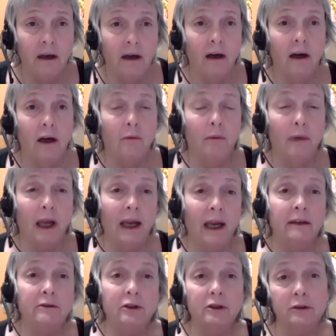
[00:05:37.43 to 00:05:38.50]

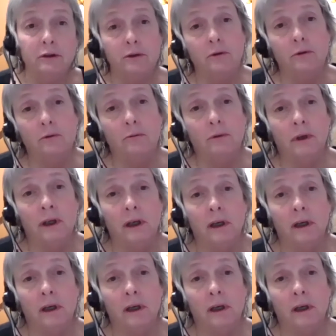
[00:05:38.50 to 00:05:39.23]
and to